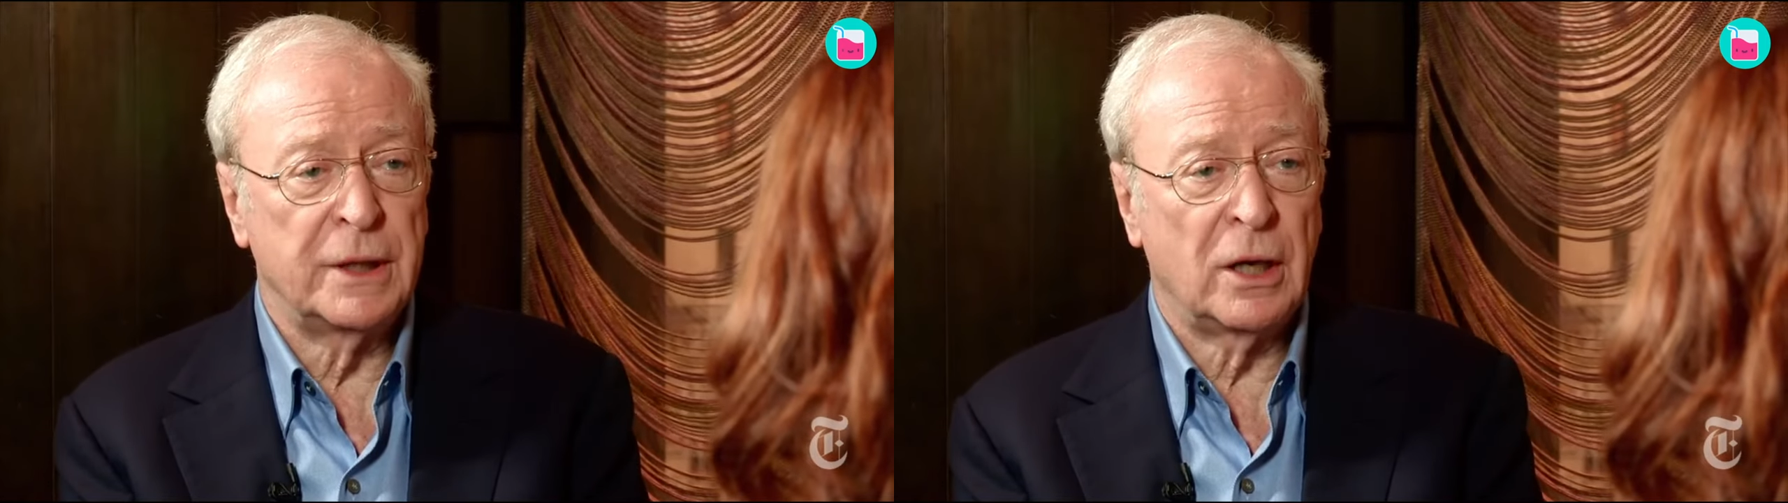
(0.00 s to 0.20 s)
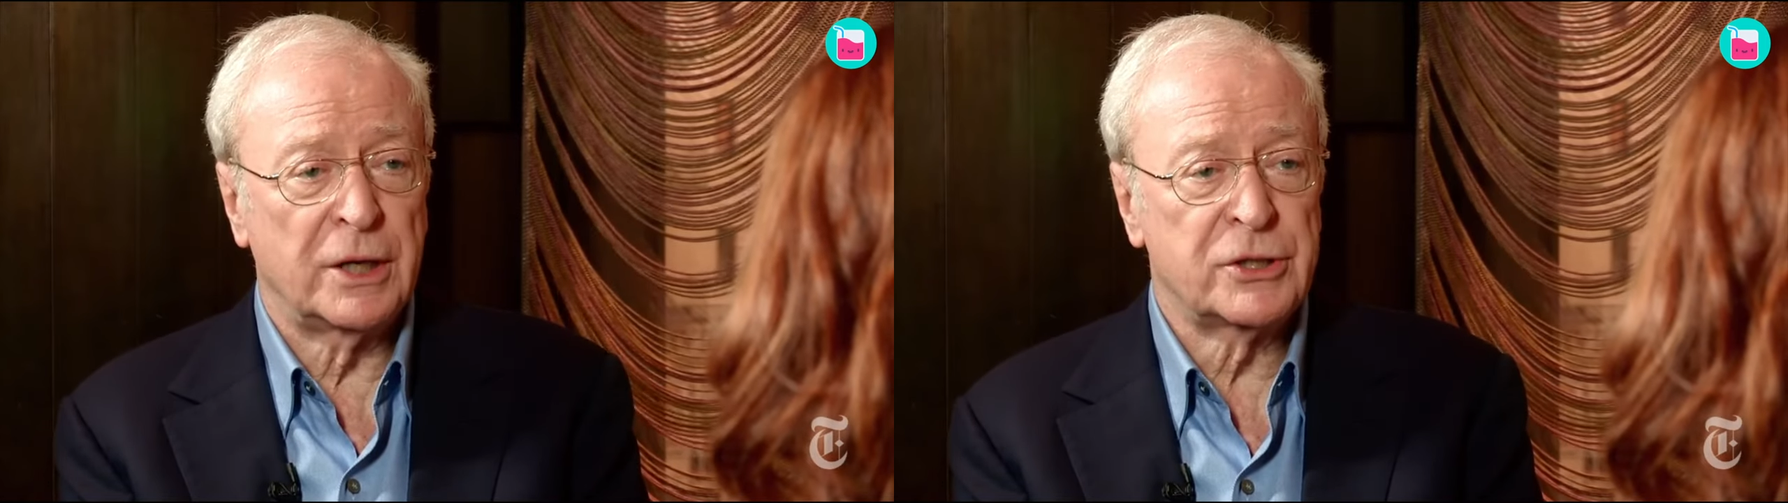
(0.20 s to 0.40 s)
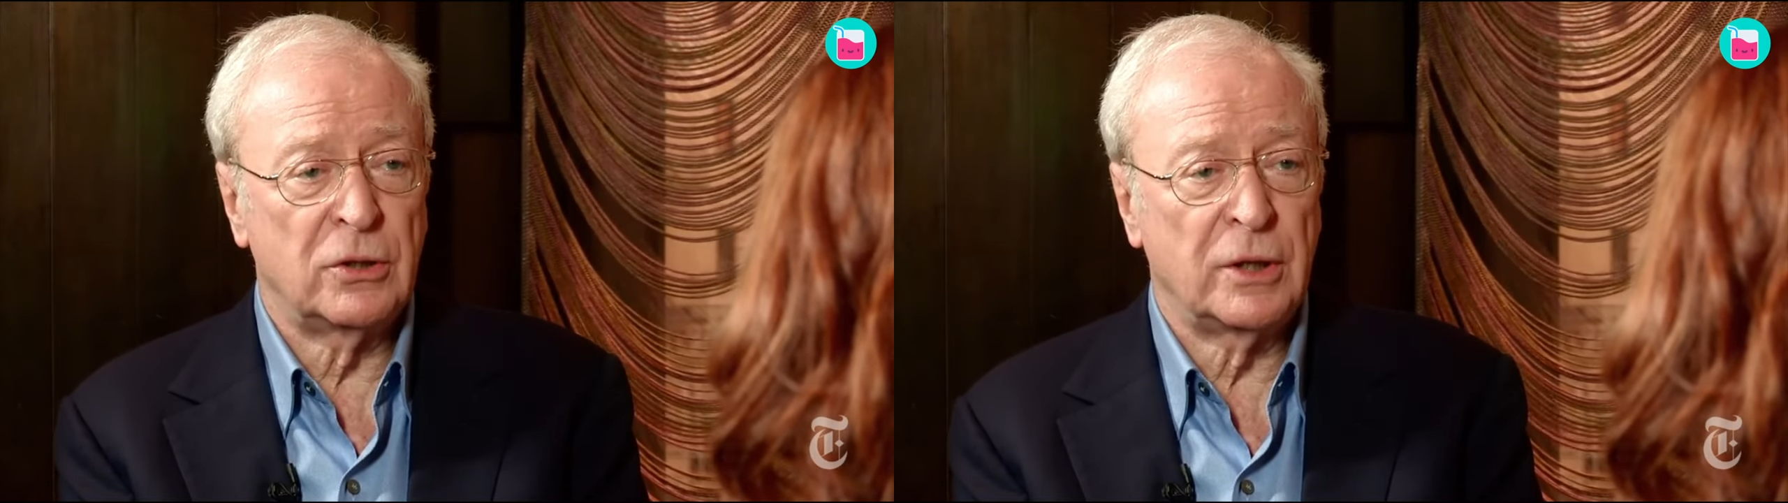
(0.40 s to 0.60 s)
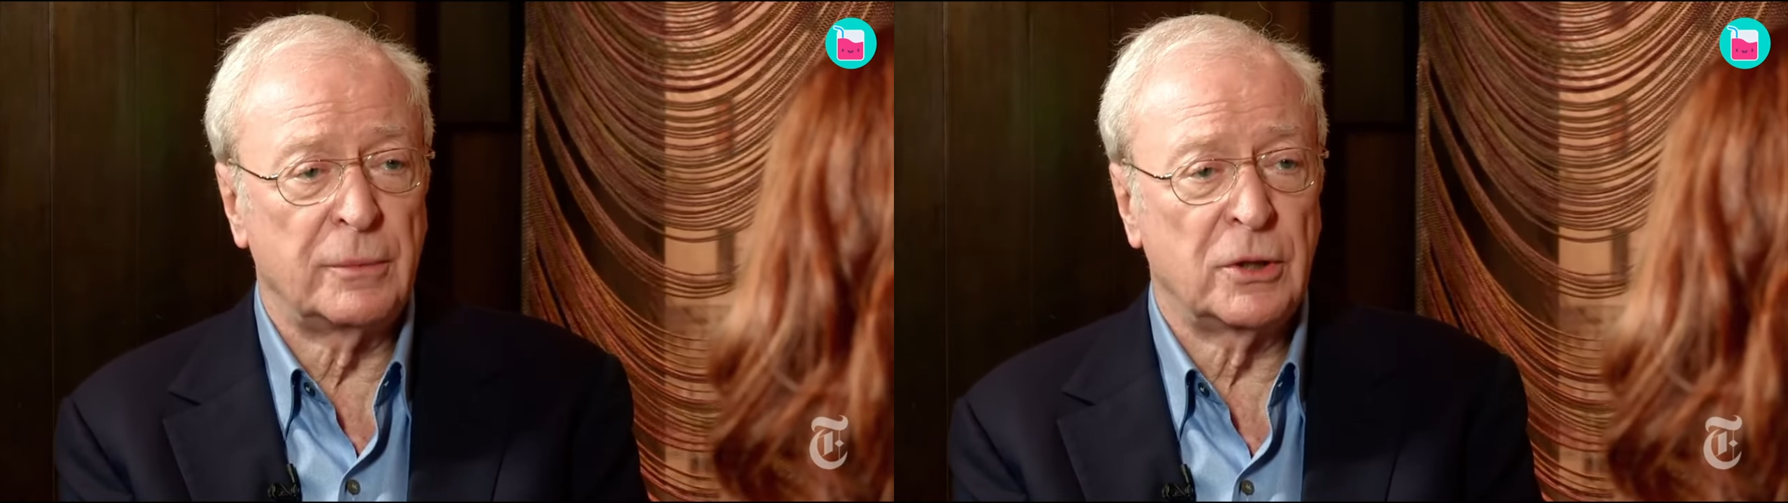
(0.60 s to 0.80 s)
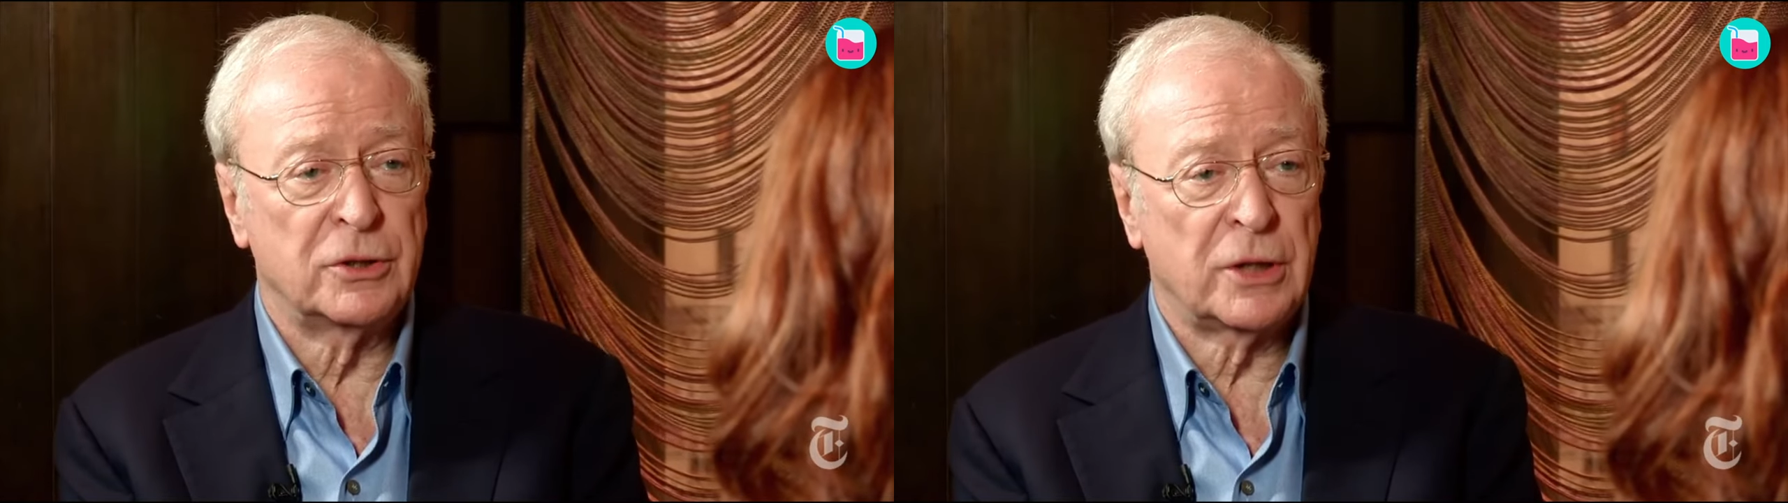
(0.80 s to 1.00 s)
is that they
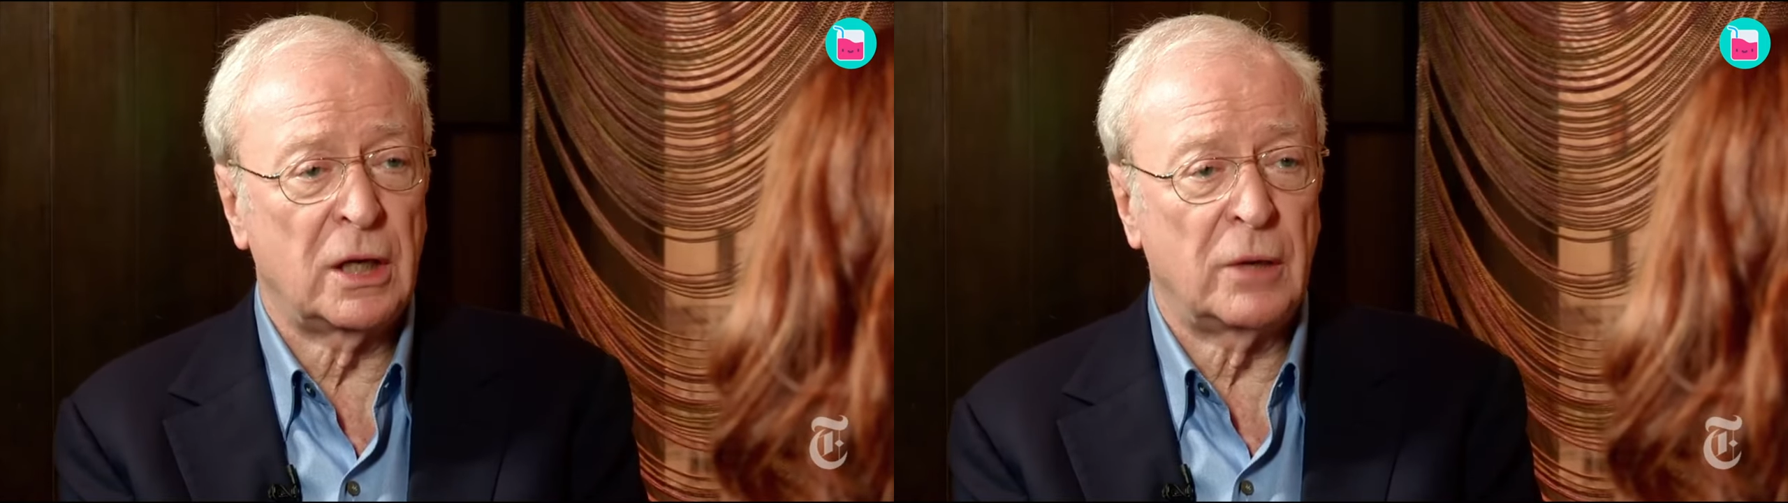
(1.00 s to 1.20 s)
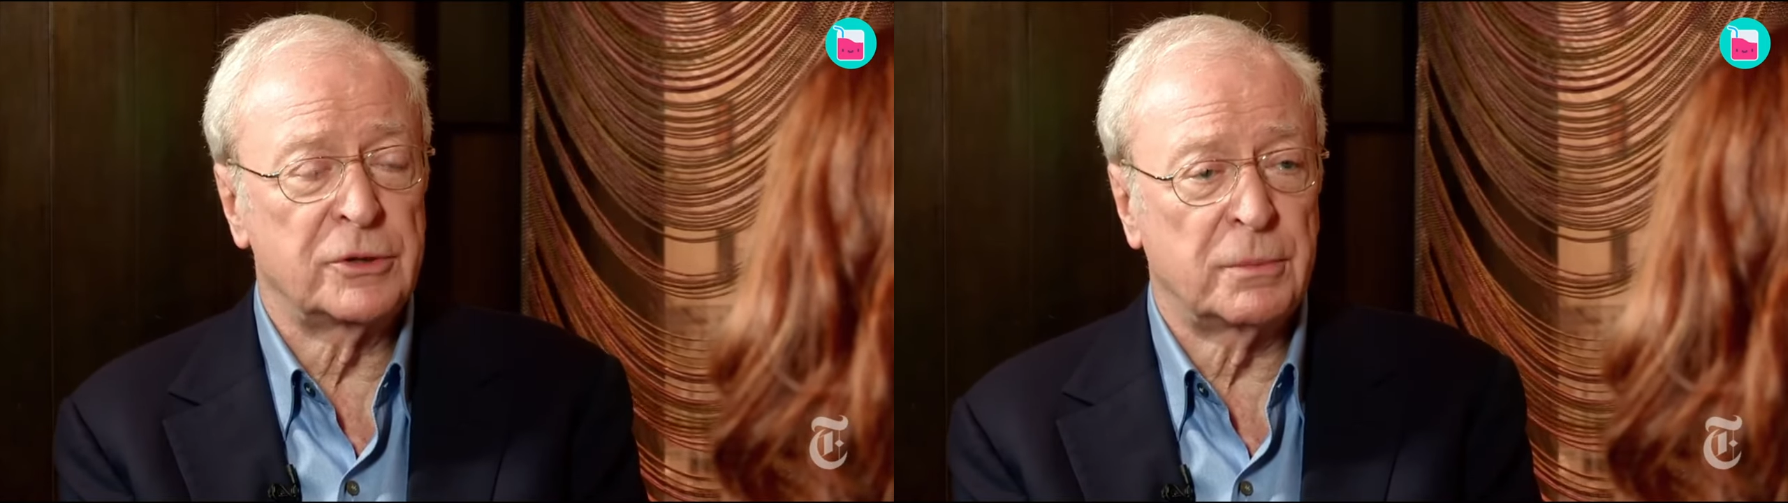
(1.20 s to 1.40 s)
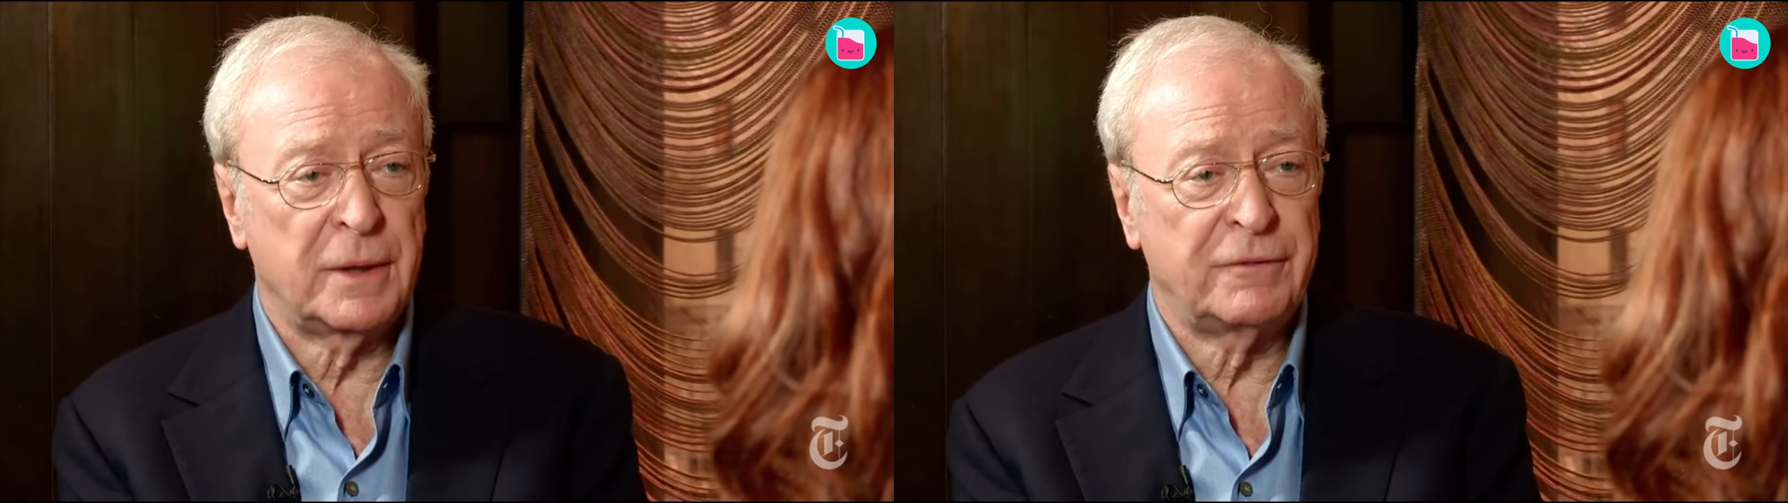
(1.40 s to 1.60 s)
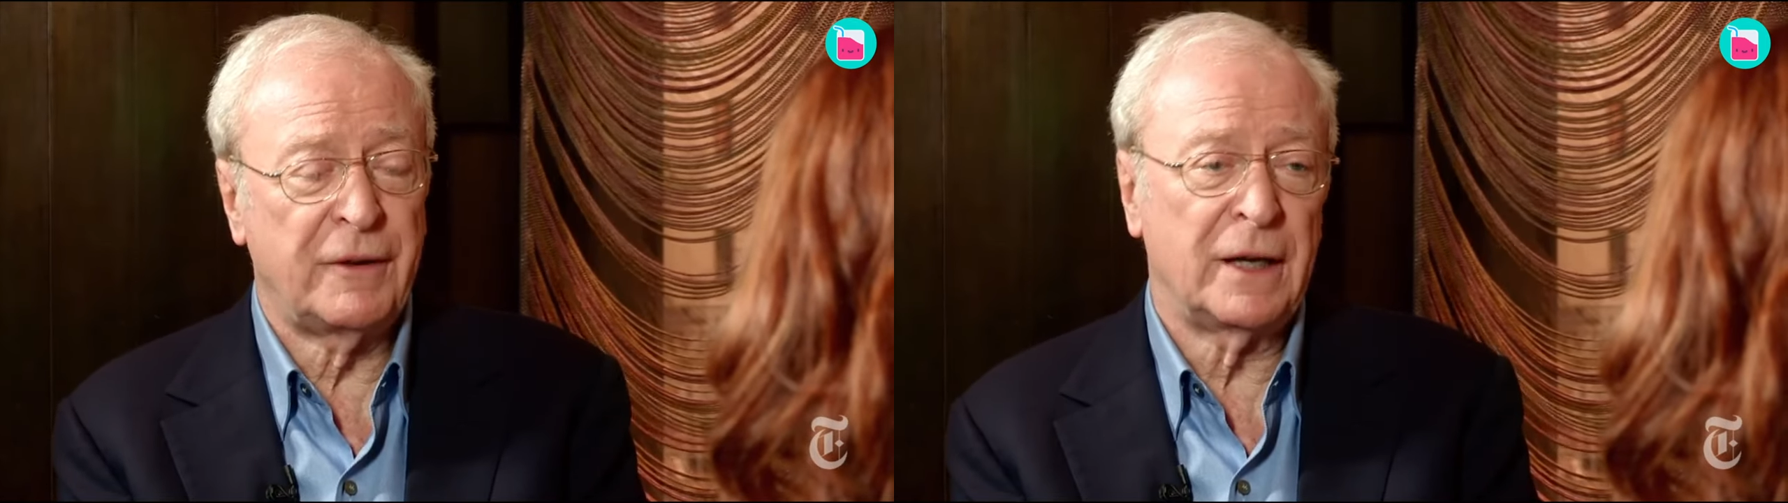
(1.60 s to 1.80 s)
stayed empathetic